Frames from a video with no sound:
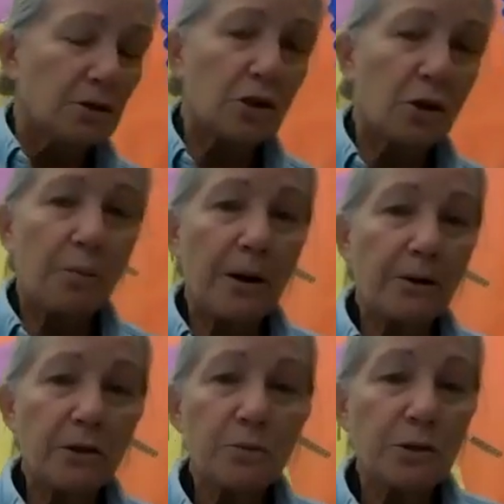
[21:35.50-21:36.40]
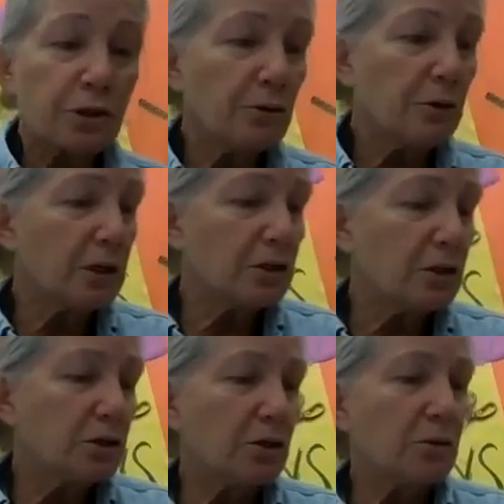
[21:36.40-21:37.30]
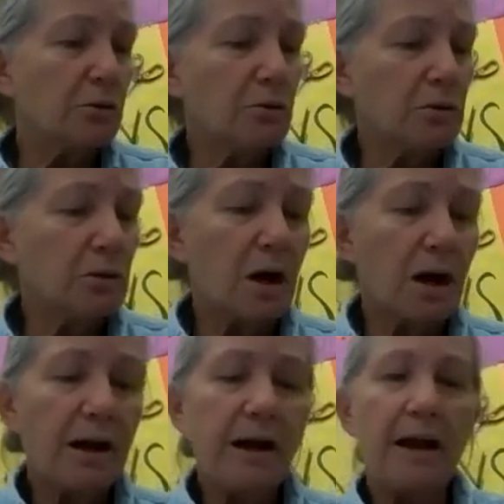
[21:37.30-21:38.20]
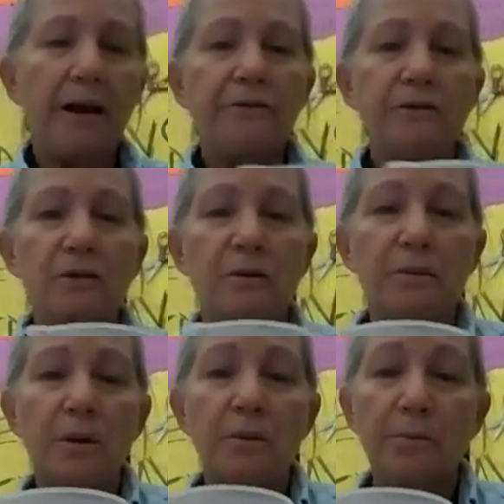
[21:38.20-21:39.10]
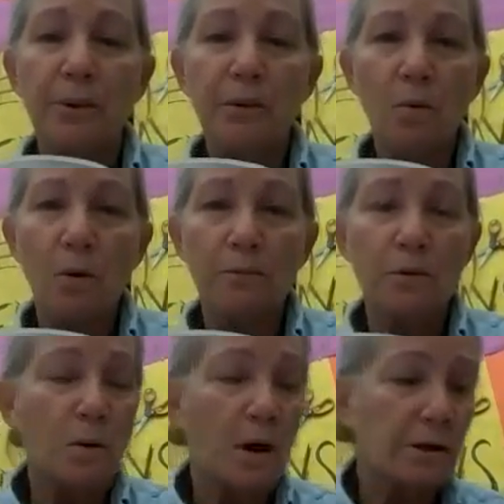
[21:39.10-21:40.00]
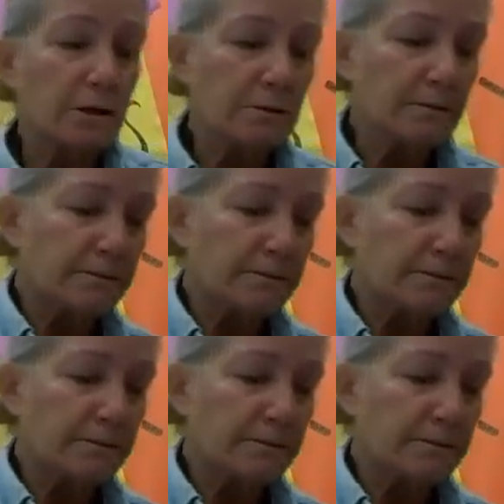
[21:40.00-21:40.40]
So parents, what you need to do, I have some pre-warmed water.